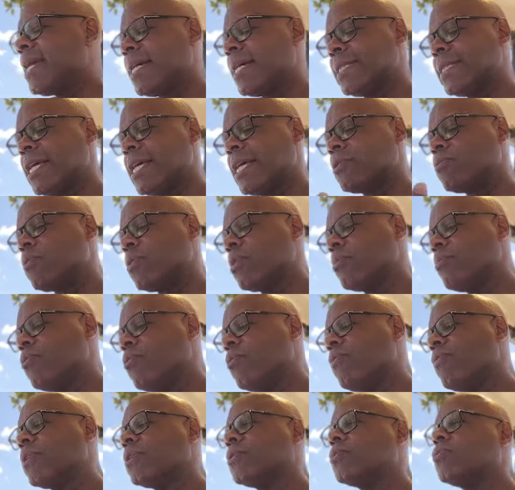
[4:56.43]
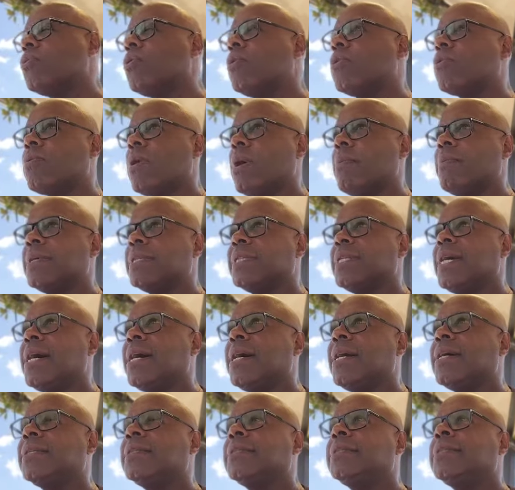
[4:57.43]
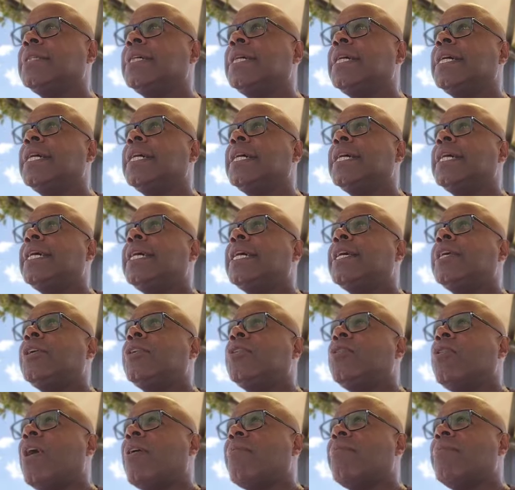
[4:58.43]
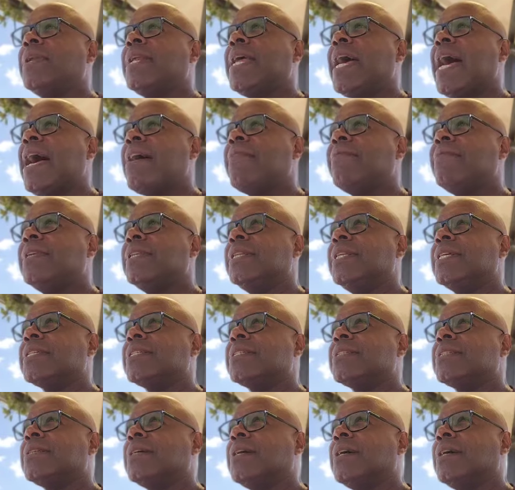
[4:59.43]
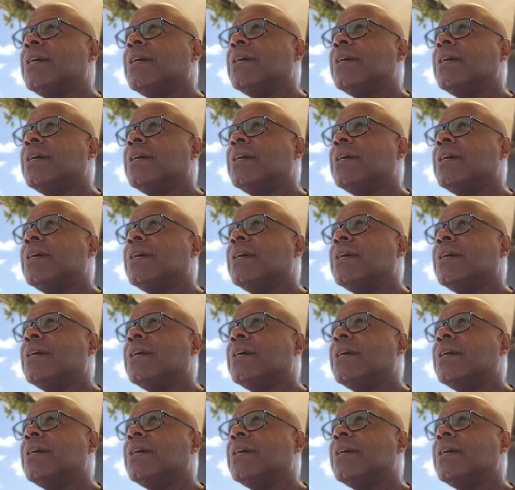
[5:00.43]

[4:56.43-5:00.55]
Because as we're moving toward Ramadan, you know, I've been having this,